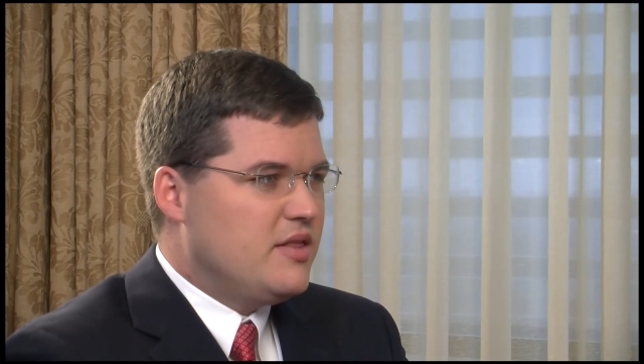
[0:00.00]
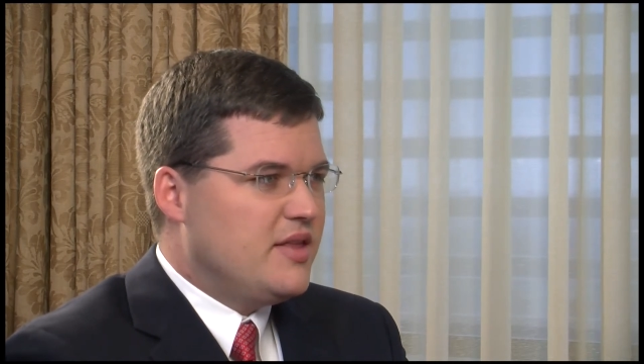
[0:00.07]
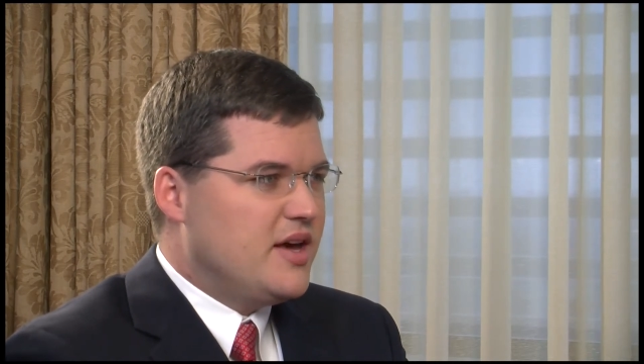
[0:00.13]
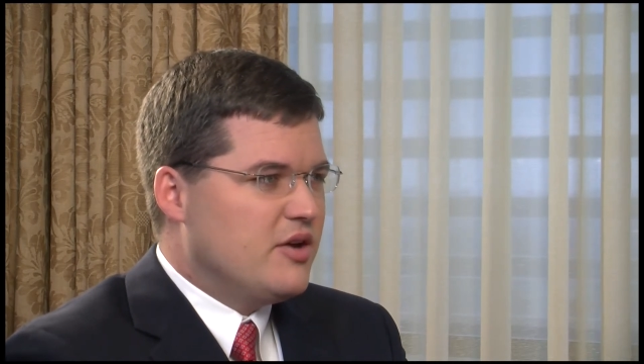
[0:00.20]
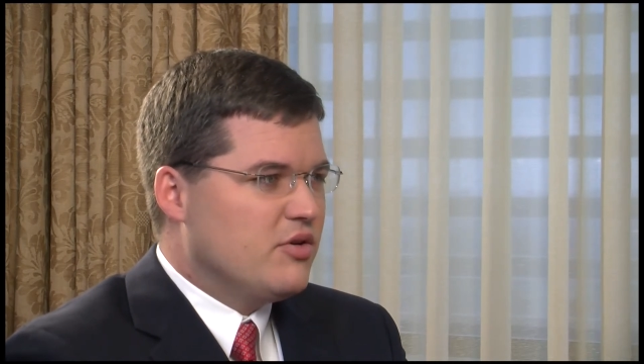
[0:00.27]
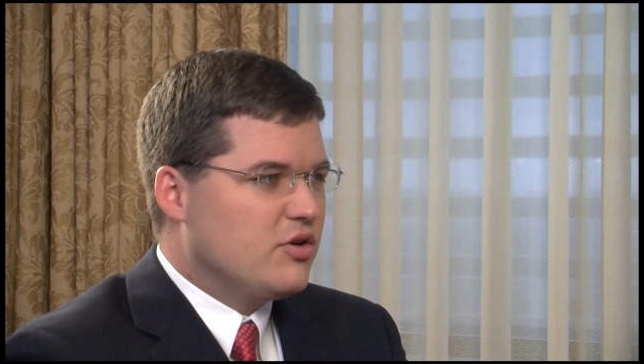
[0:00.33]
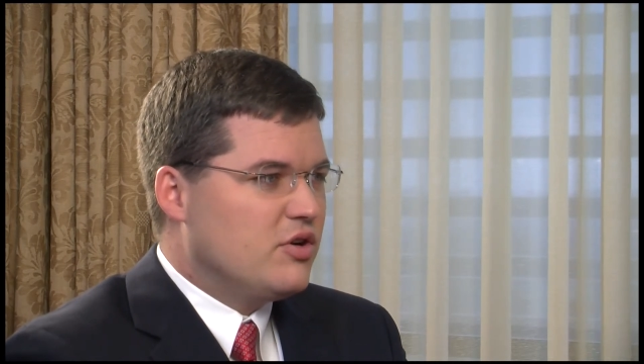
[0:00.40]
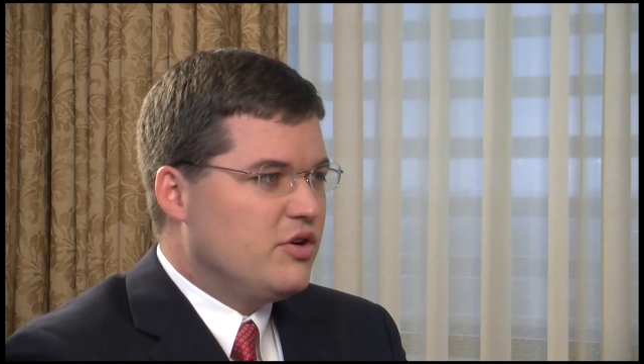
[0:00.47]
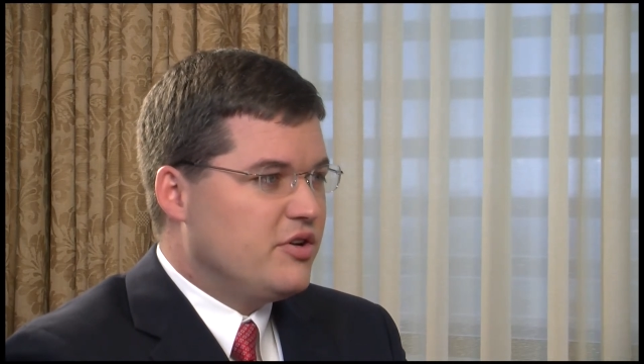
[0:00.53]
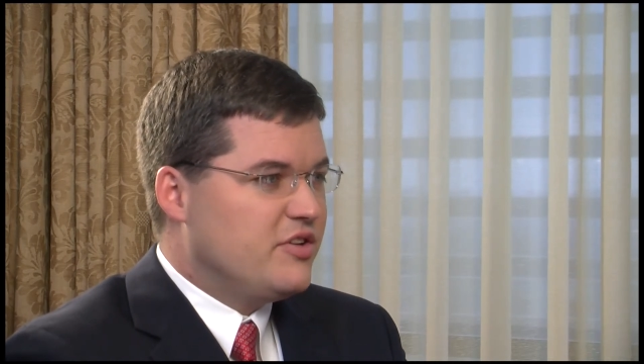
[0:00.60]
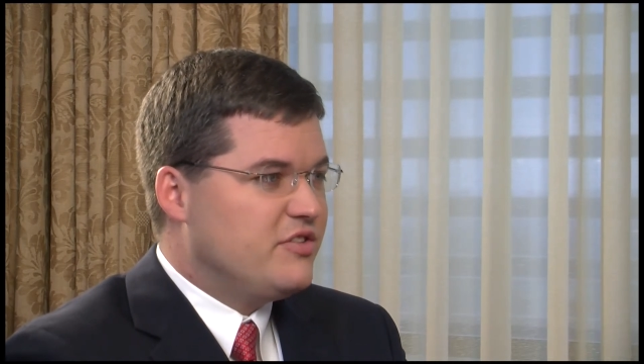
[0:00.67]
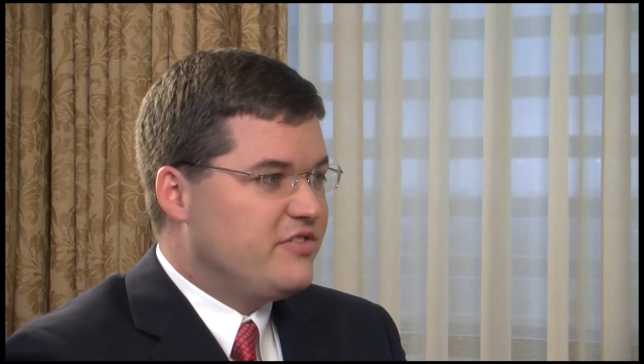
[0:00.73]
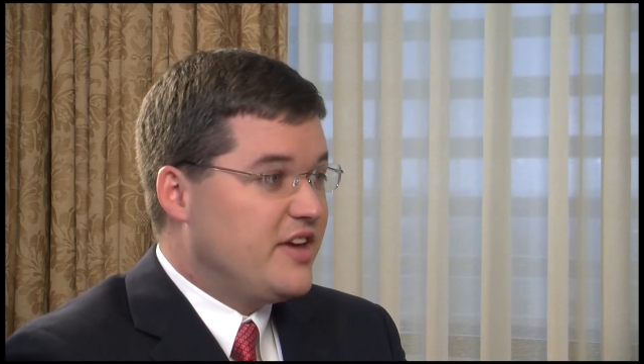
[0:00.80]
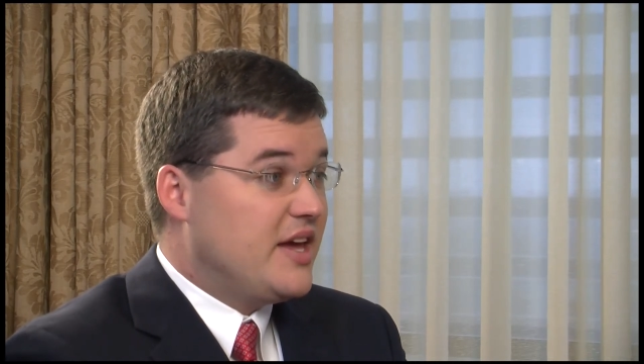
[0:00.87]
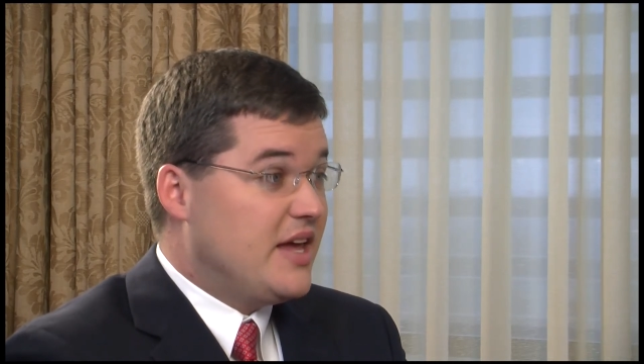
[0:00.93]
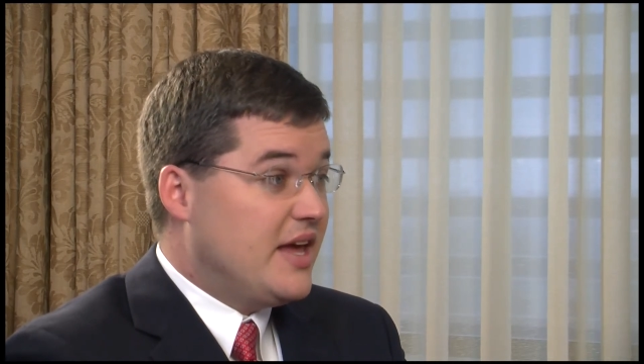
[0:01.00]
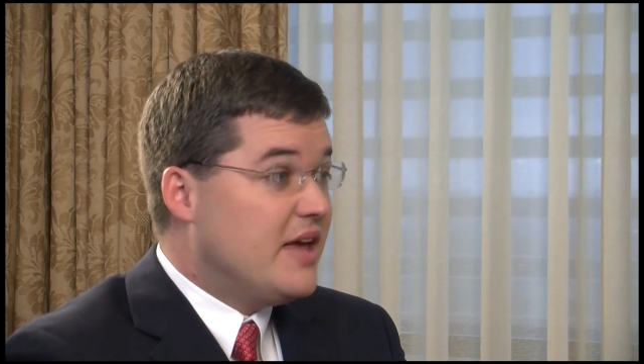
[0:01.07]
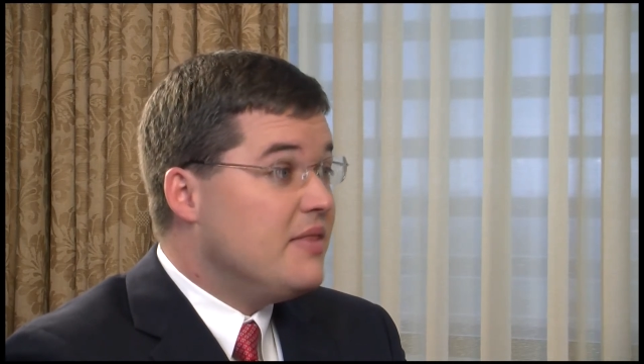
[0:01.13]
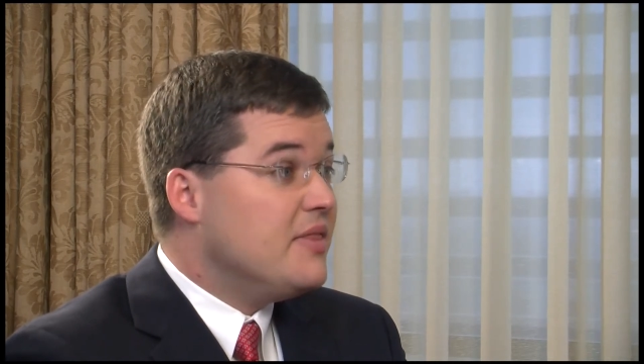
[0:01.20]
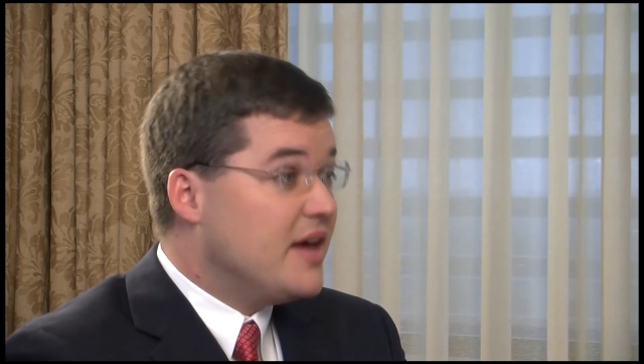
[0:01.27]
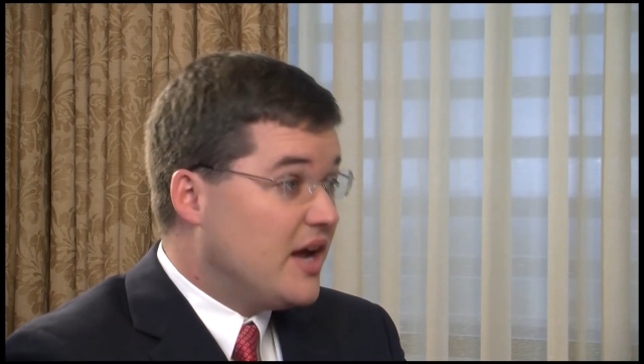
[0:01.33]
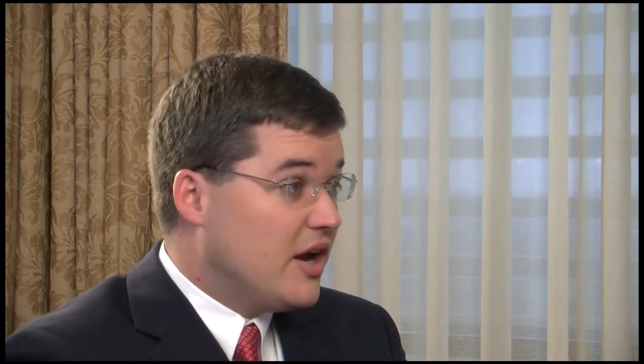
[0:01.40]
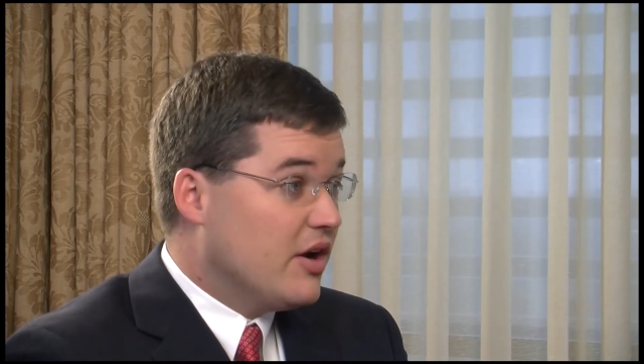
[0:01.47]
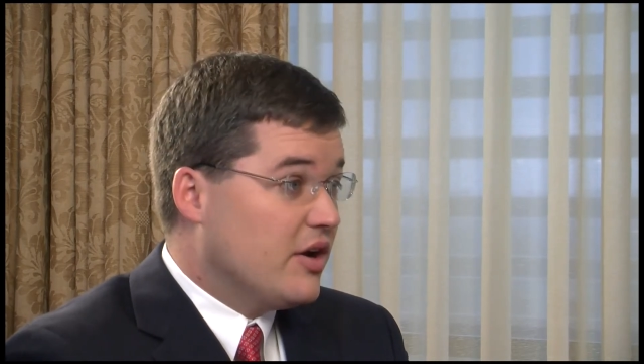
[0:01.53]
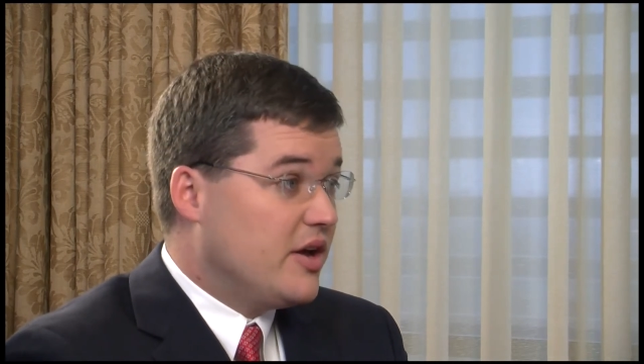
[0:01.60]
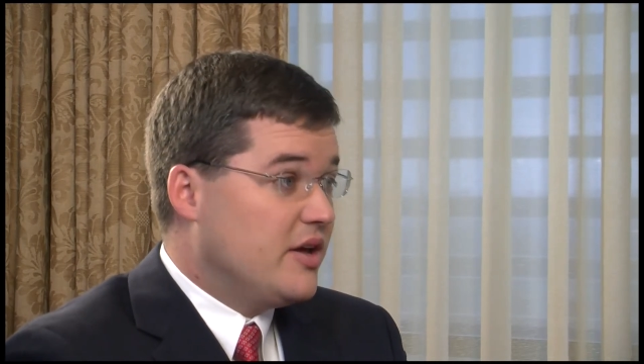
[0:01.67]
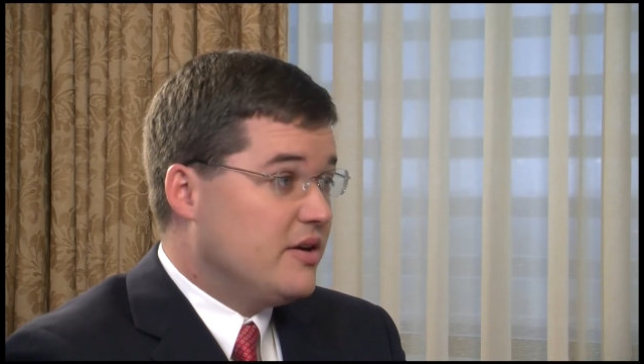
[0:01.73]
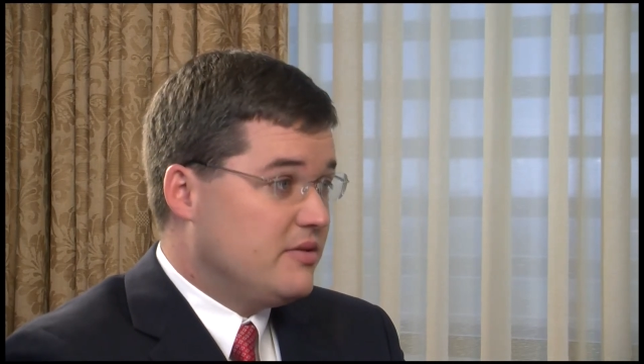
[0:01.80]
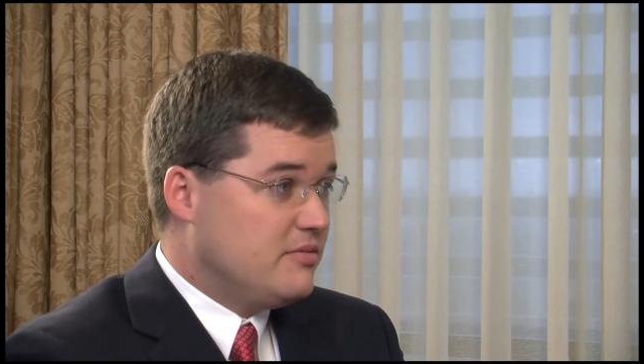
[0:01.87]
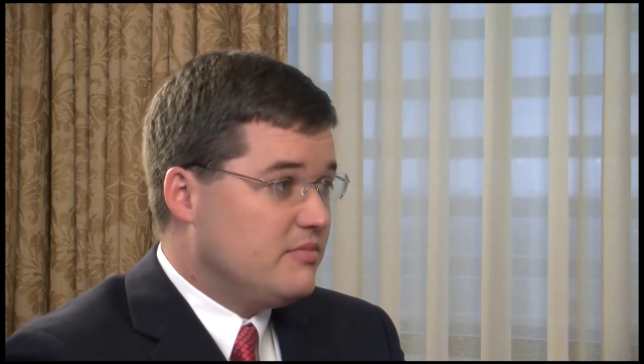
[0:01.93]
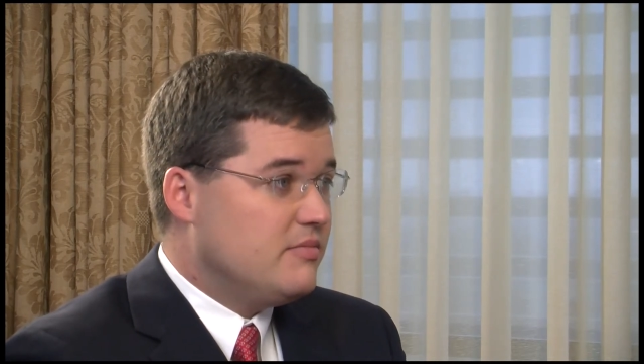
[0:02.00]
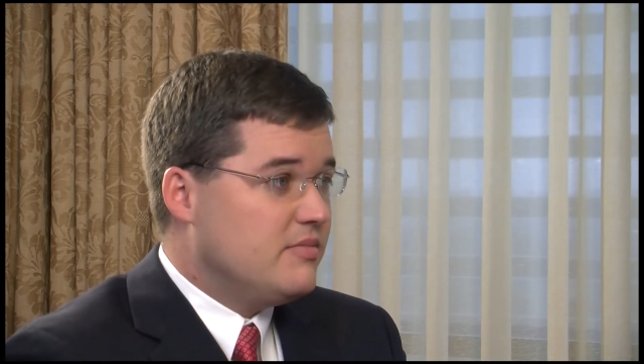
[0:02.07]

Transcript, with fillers: that are going to stay in the area